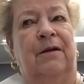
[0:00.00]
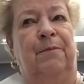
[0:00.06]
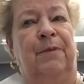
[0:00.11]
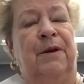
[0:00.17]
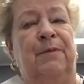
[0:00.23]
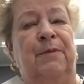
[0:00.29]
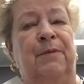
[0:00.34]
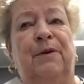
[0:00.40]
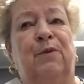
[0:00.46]

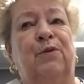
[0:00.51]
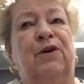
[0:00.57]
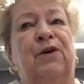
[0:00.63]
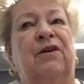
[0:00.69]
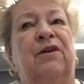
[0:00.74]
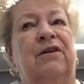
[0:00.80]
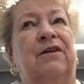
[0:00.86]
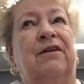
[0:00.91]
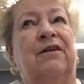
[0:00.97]
people
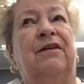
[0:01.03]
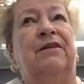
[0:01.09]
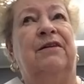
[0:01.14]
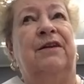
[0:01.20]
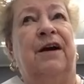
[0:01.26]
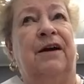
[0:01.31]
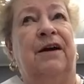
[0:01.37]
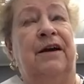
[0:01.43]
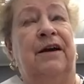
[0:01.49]
were
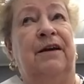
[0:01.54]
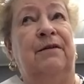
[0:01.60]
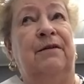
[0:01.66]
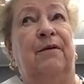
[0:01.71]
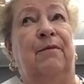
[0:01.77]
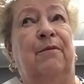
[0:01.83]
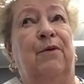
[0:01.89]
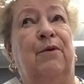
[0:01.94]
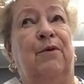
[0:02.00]
dying
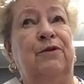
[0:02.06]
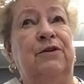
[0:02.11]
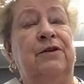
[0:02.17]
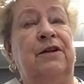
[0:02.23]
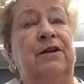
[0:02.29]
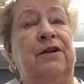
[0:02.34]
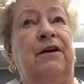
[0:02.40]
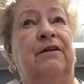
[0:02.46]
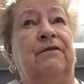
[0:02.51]

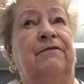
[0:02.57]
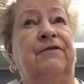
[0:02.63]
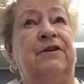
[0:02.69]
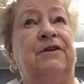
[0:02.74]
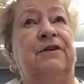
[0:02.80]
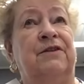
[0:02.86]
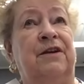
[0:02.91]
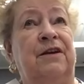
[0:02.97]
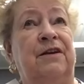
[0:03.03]
mostly of
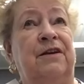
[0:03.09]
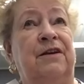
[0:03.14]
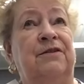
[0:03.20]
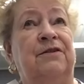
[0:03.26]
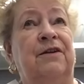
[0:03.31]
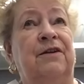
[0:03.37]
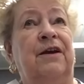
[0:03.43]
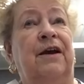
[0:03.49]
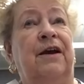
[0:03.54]

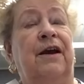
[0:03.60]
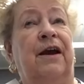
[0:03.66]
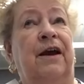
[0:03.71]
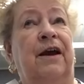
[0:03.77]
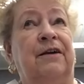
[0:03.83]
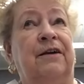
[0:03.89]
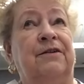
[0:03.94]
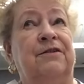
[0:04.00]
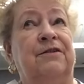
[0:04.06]
disease,
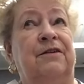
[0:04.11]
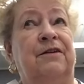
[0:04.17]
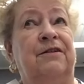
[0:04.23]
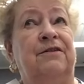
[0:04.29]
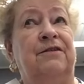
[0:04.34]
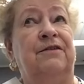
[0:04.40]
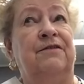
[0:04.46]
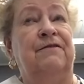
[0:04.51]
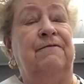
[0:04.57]

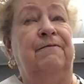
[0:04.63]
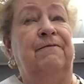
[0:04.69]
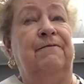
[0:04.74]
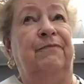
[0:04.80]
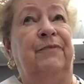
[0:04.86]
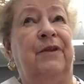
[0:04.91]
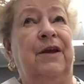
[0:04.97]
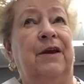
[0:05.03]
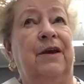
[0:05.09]
accidents.
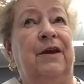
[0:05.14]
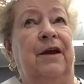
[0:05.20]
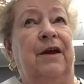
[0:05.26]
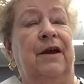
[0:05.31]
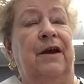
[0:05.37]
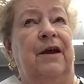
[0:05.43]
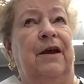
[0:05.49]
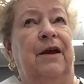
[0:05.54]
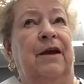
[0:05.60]

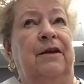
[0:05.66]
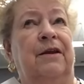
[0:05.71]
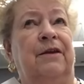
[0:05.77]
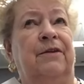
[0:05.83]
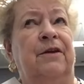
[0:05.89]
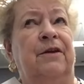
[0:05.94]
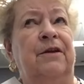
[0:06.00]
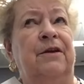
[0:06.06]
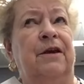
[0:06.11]
And I
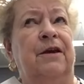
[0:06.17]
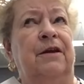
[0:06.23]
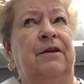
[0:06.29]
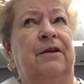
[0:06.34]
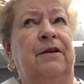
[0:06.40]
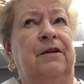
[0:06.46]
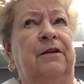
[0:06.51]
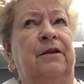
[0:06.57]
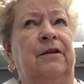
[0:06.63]
think
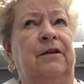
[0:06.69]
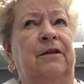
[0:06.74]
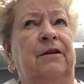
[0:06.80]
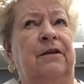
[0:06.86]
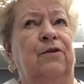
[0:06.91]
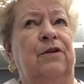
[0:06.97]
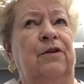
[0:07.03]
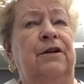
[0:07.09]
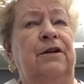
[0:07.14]
in the
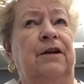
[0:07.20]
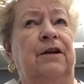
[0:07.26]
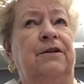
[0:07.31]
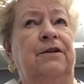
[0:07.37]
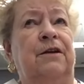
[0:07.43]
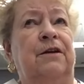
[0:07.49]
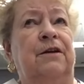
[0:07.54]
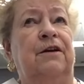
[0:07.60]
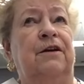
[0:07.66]
early
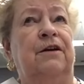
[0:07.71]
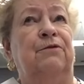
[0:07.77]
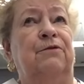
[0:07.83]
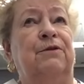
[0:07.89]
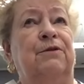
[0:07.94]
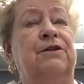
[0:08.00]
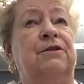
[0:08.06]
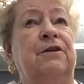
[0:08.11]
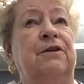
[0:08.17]

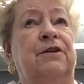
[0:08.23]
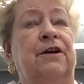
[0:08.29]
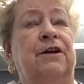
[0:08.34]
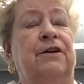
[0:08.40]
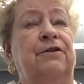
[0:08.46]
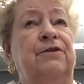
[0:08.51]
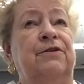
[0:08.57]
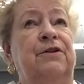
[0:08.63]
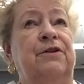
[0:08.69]
1900s, the
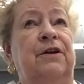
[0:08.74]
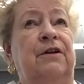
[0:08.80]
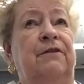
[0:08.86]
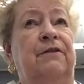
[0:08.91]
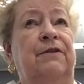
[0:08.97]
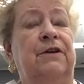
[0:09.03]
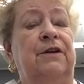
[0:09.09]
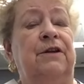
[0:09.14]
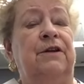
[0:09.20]
entire state
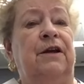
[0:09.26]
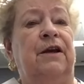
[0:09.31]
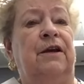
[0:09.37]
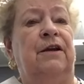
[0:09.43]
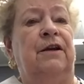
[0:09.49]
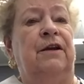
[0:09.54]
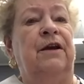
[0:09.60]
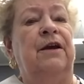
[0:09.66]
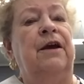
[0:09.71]
of
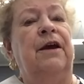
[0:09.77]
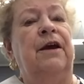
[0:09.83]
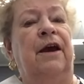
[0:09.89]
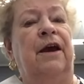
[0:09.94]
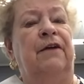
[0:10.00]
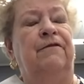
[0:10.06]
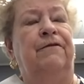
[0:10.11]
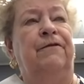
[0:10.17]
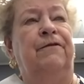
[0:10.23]
Indiana
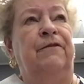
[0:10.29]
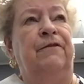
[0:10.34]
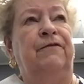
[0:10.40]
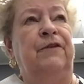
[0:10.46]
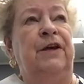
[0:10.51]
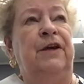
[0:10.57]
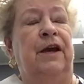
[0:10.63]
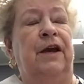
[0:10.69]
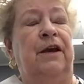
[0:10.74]
had
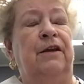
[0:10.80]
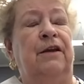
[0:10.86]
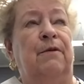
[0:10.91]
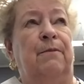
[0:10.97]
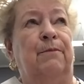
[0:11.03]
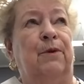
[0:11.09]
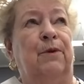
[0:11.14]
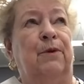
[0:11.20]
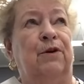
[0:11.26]
58
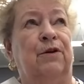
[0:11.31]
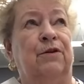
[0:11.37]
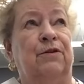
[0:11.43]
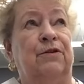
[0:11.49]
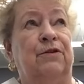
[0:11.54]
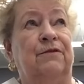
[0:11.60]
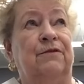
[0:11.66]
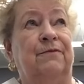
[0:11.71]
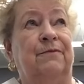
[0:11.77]

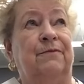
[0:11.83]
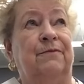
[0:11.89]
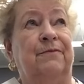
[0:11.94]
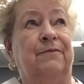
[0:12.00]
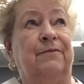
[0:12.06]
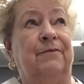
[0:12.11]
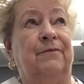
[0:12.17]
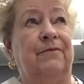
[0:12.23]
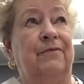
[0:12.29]
murders
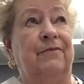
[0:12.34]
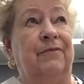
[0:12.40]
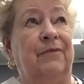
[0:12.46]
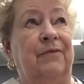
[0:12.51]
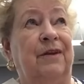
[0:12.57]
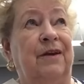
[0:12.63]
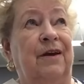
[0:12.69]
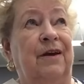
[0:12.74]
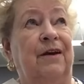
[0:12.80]

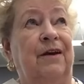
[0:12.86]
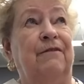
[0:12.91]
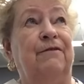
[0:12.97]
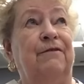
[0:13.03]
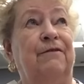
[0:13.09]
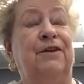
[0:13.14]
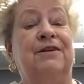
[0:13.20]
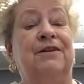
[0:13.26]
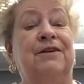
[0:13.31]

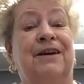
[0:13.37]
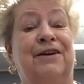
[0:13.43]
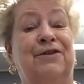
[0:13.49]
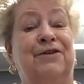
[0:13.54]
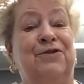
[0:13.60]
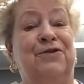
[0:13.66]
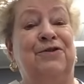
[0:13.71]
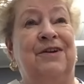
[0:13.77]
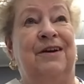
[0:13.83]
for the
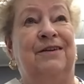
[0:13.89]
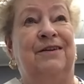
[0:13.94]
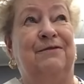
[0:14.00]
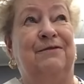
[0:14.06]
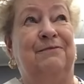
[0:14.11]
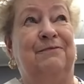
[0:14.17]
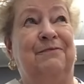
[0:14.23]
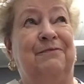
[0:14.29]
entire state.